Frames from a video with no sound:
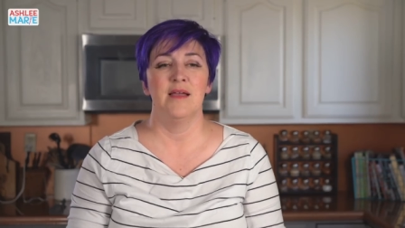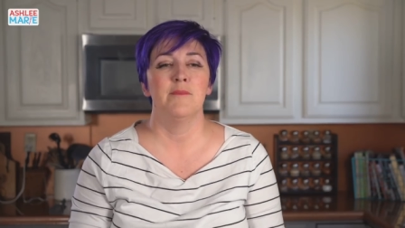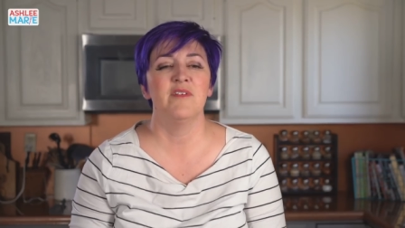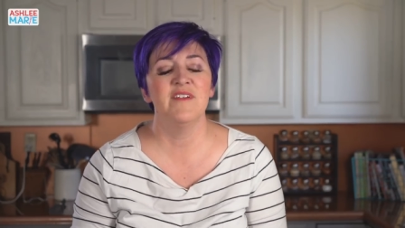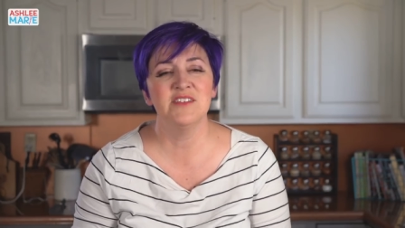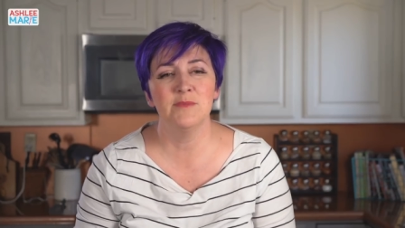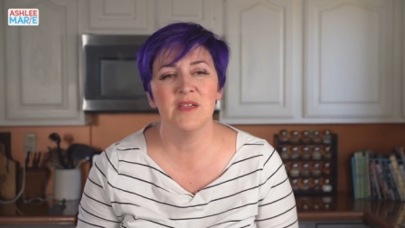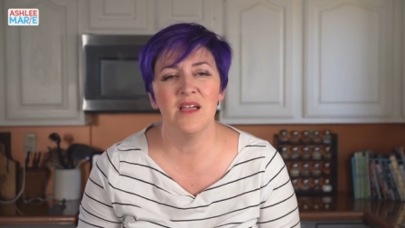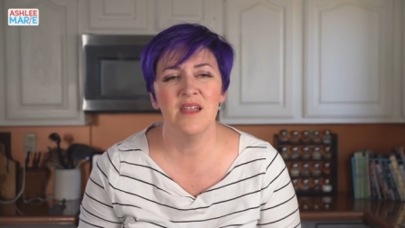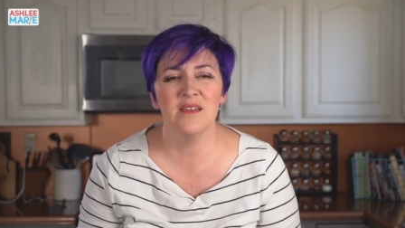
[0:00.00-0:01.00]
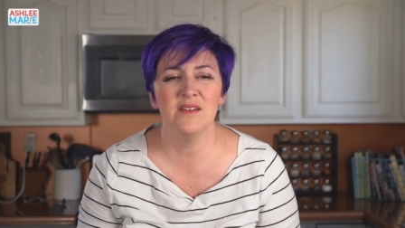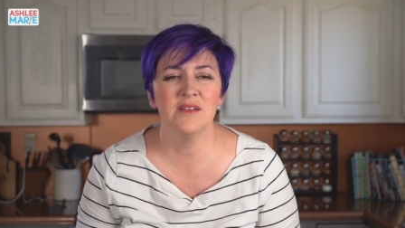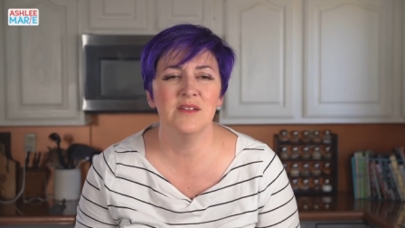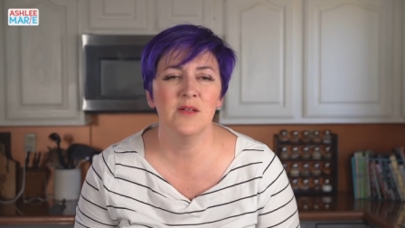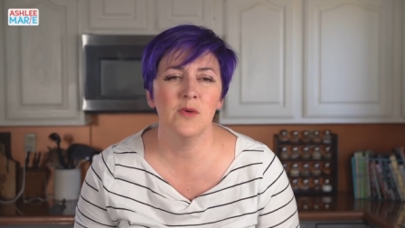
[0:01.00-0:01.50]
Professor
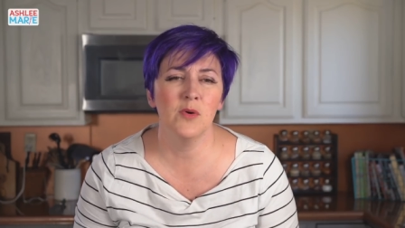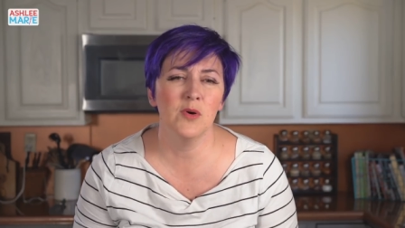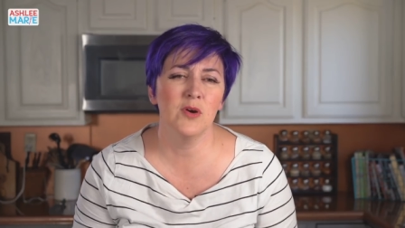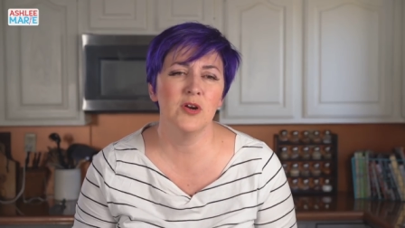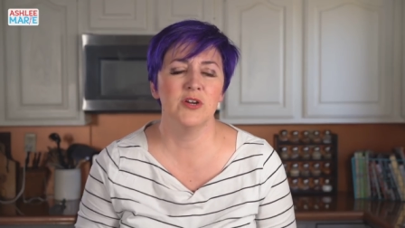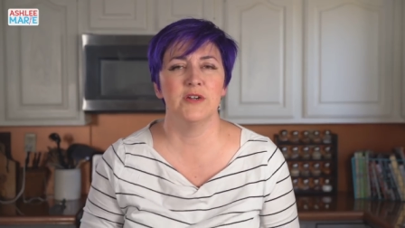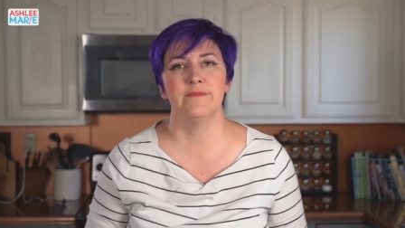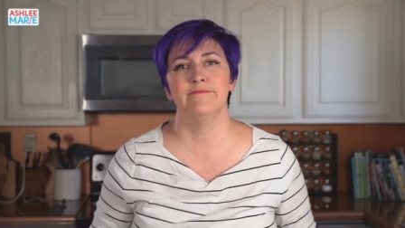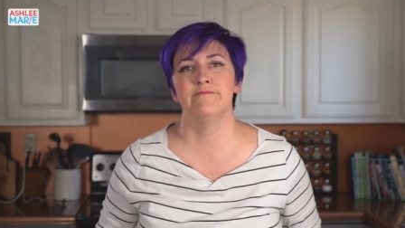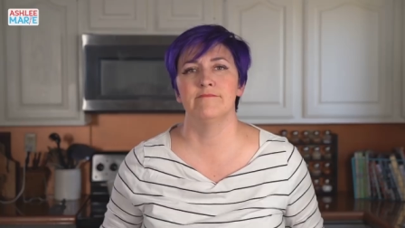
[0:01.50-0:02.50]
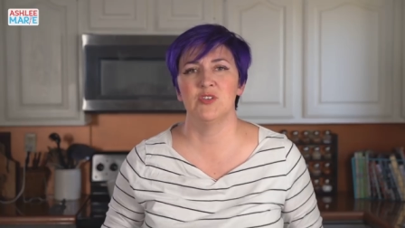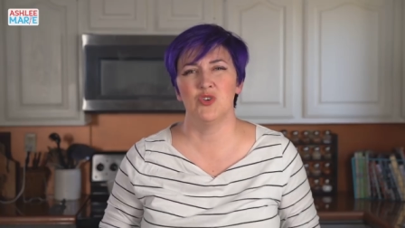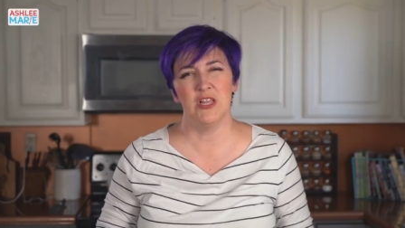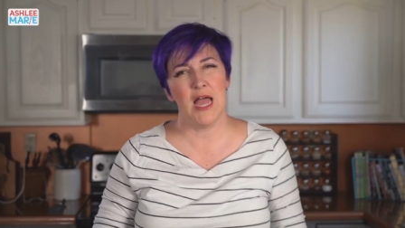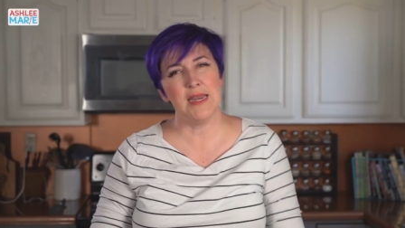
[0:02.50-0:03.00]
McGonagall or
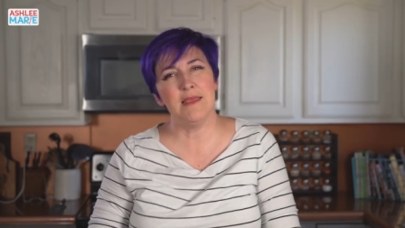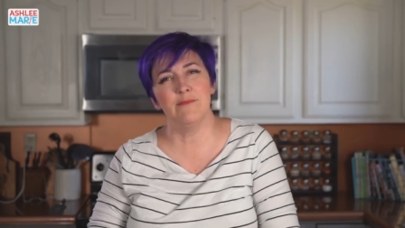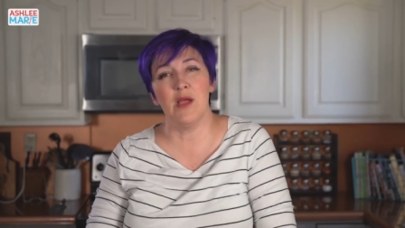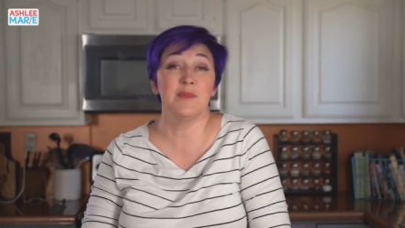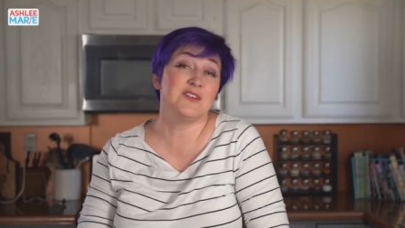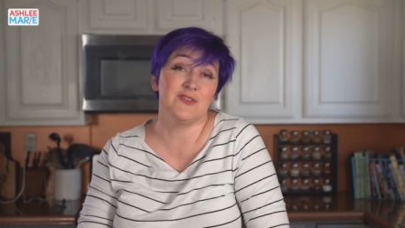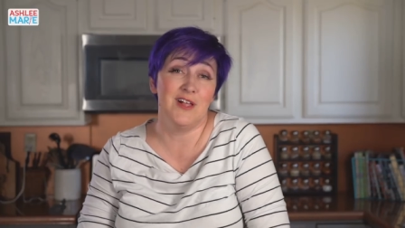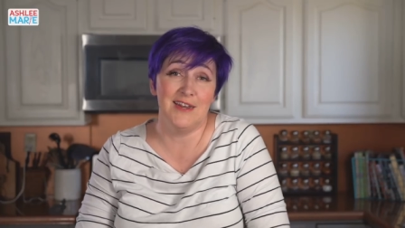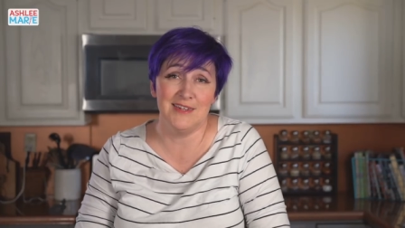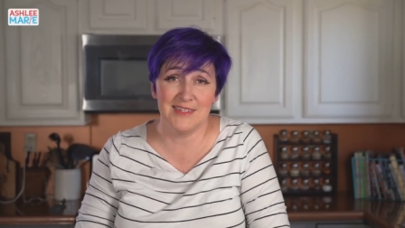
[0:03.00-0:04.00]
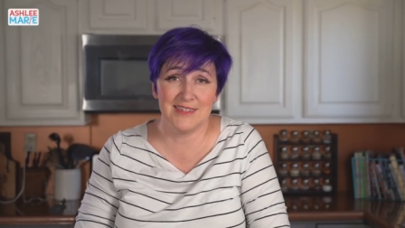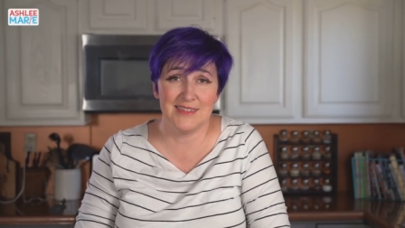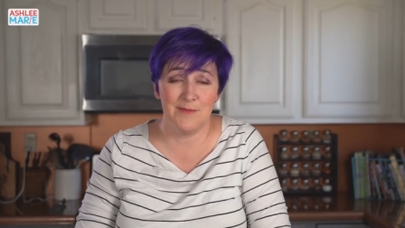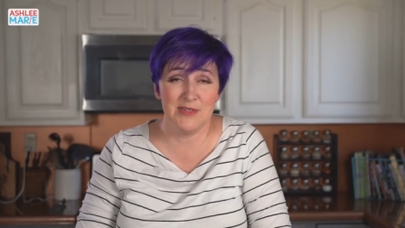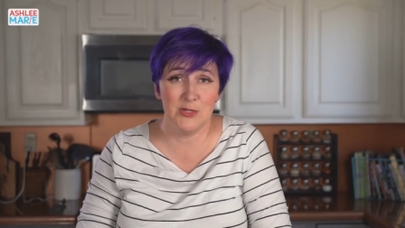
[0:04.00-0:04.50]
Trelawney, probably Trelawney, just because
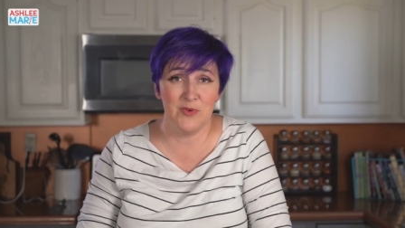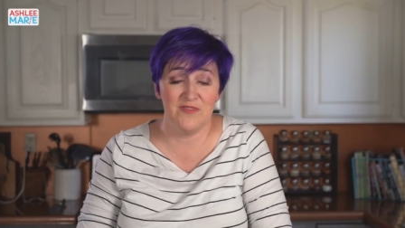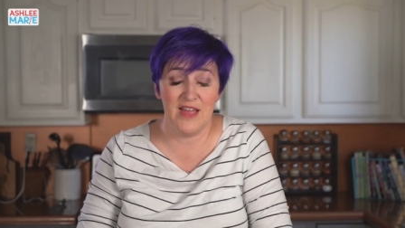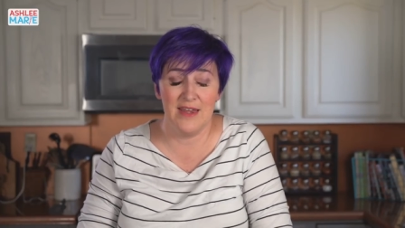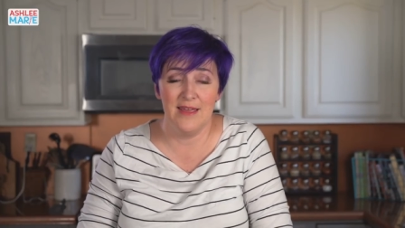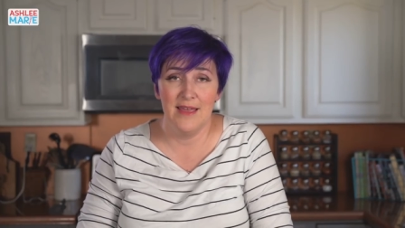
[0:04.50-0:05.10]
that'd be super fun.